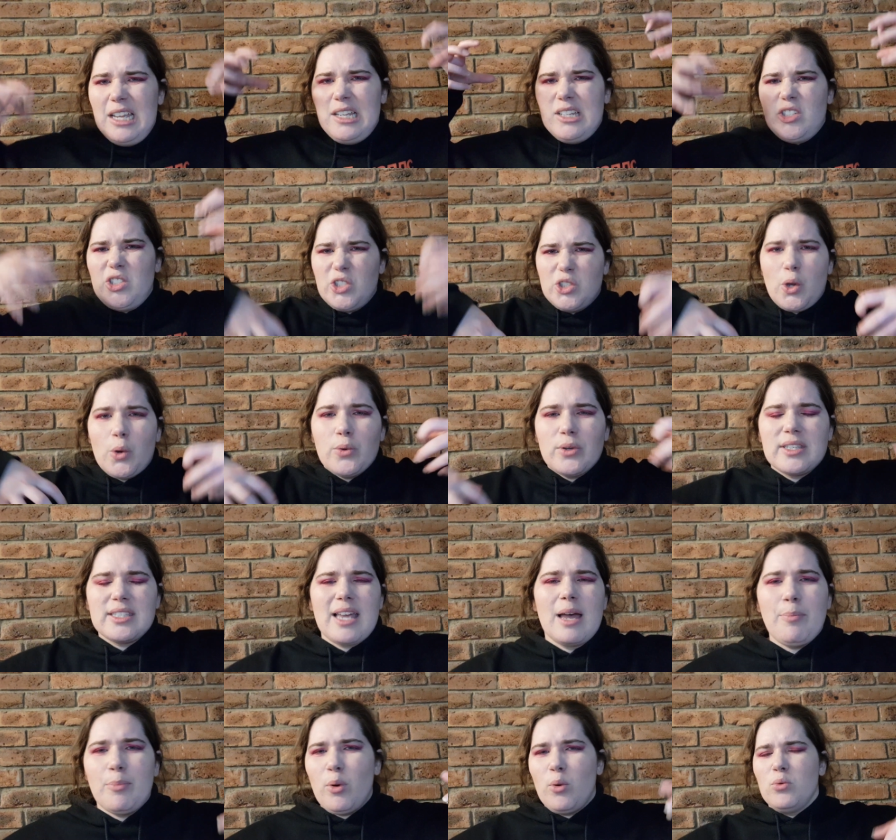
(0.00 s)
soaks
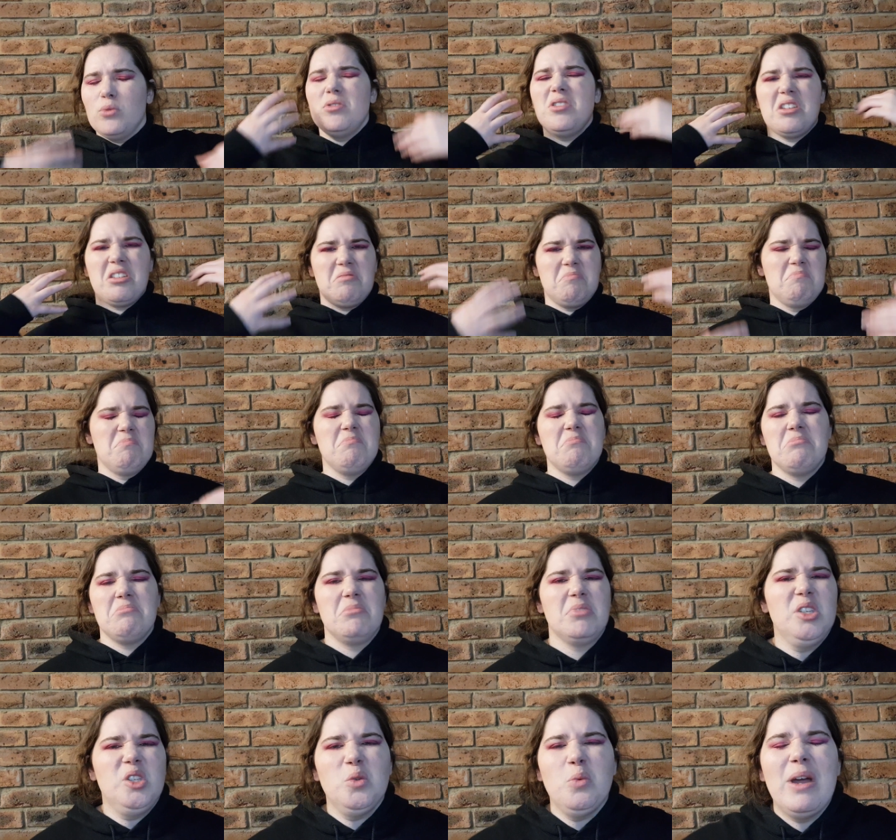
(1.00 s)
up all the
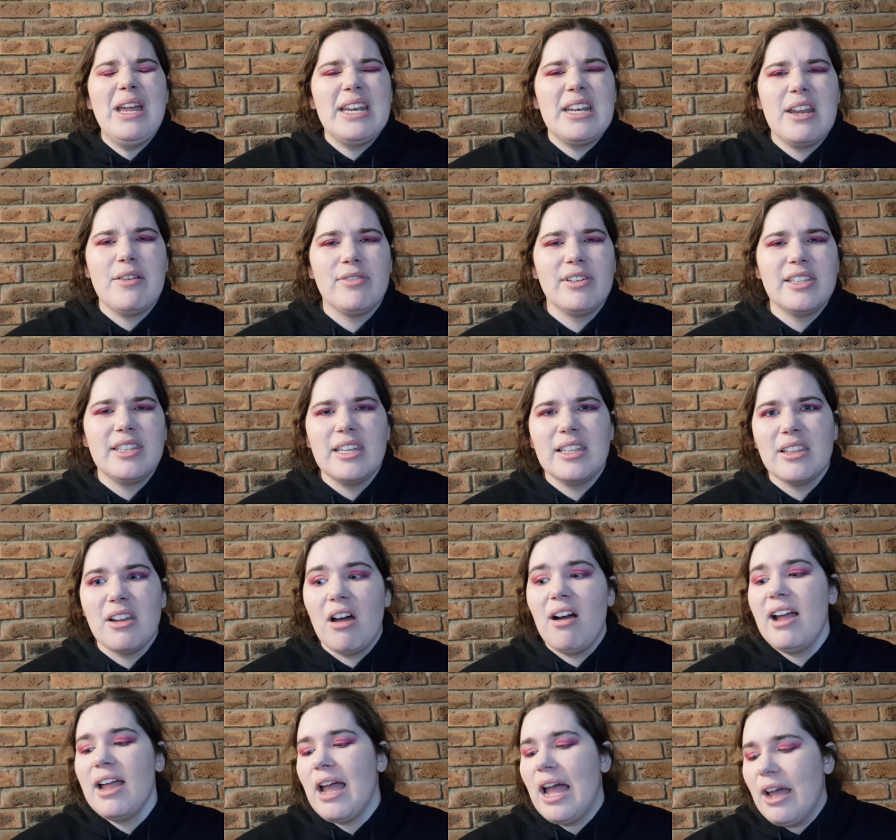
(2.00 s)
sweat and everything that
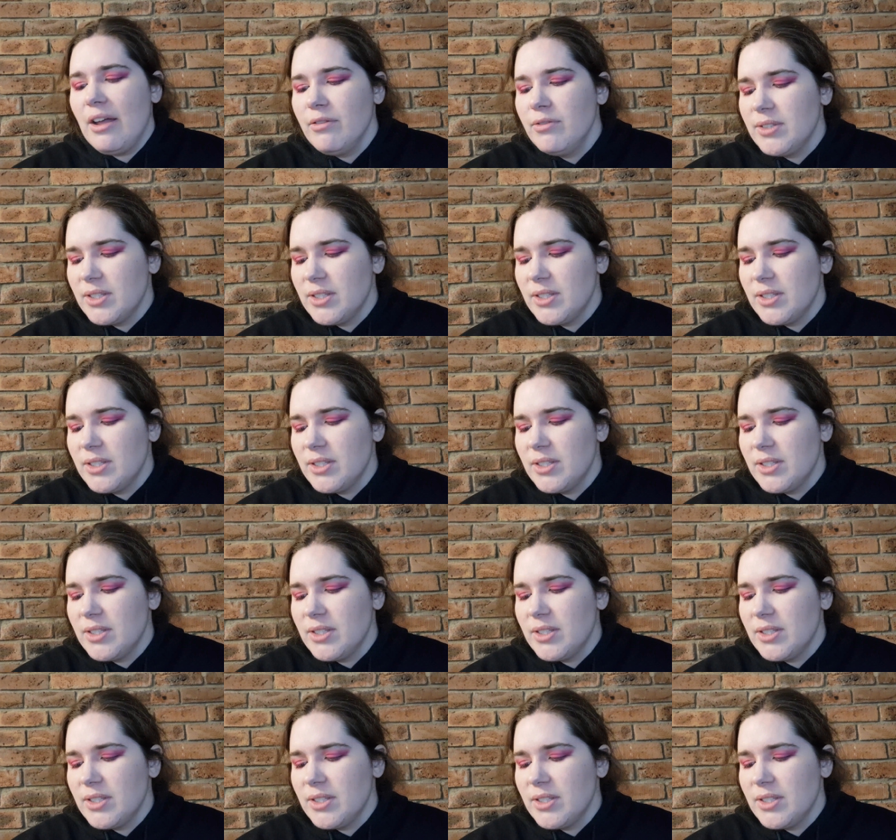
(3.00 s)
I have.